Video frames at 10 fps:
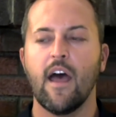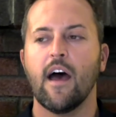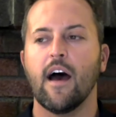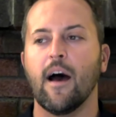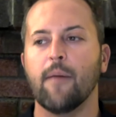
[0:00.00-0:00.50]

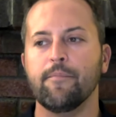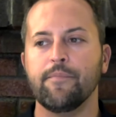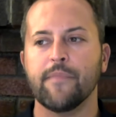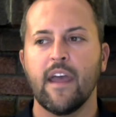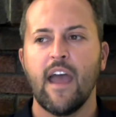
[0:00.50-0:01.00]

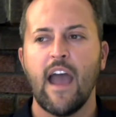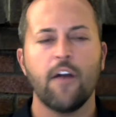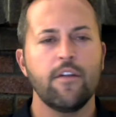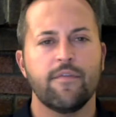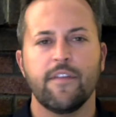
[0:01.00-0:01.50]
Um, how
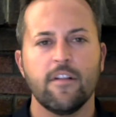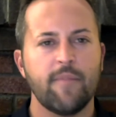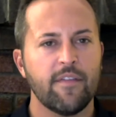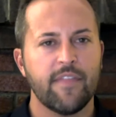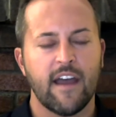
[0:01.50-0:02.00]
do you feel
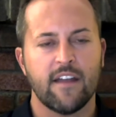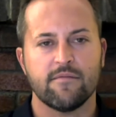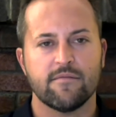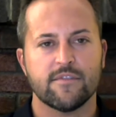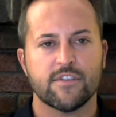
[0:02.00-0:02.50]
about that
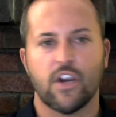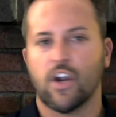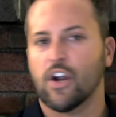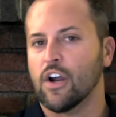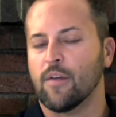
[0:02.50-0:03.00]

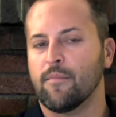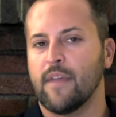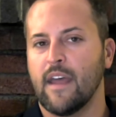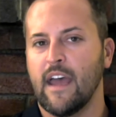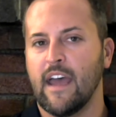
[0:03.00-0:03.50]
term?
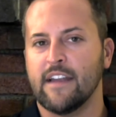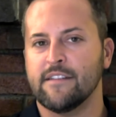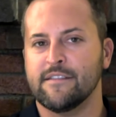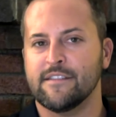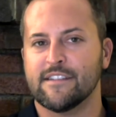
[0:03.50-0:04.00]

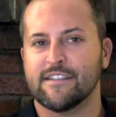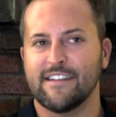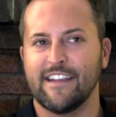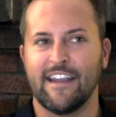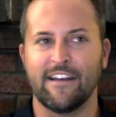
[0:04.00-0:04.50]
And
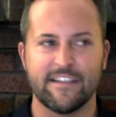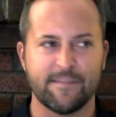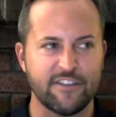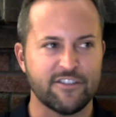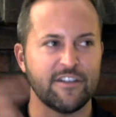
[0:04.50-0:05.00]
in
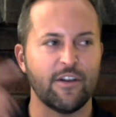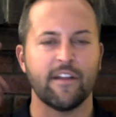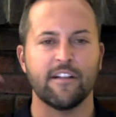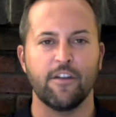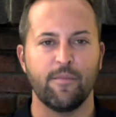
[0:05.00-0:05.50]
especially knowing
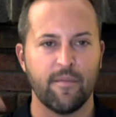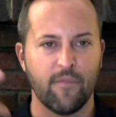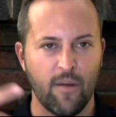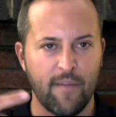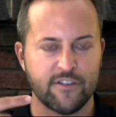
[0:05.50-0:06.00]
a little bit
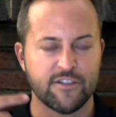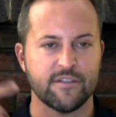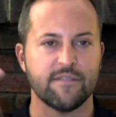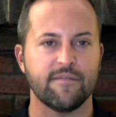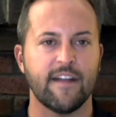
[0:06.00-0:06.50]
more about your
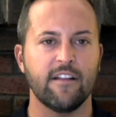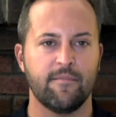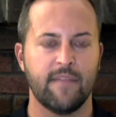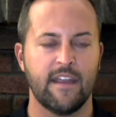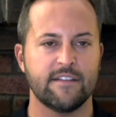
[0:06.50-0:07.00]

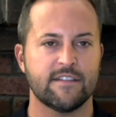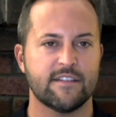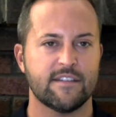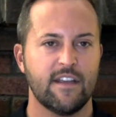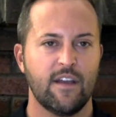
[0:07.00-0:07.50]
development,
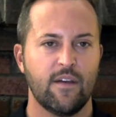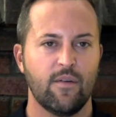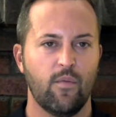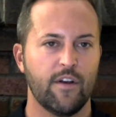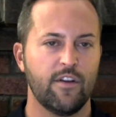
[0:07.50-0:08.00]
what are